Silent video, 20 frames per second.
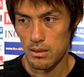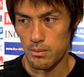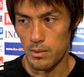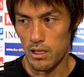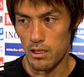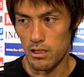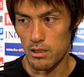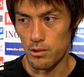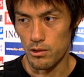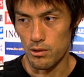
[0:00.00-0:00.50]
in
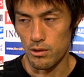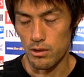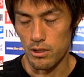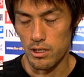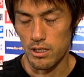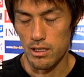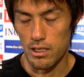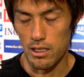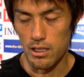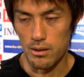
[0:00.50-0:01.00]
Japan we
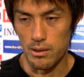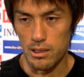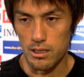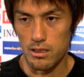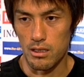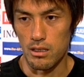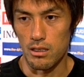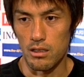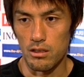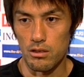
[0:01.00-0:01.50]
had the
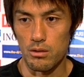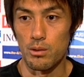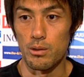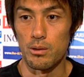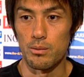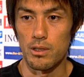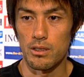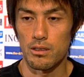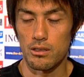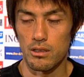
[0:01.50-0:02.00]
advantage of
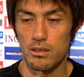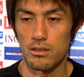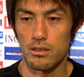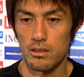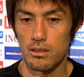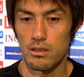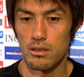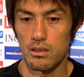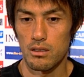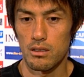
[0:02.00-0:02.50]
playing at home,
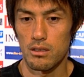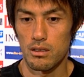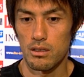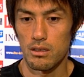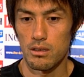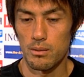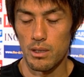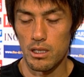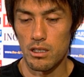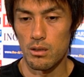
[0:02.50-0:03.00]
and
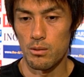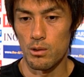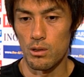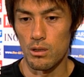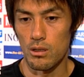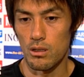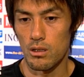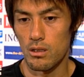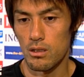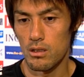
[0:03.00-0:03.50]
our group in
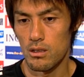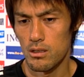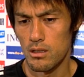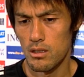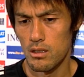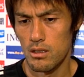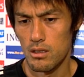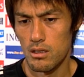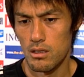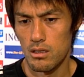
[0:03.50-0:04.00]
Germany
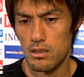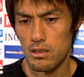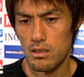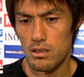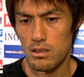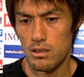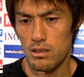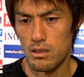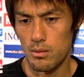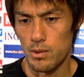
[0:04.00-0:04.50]
was very
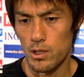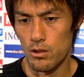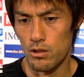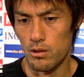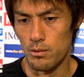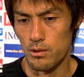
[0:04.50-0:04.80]
hard.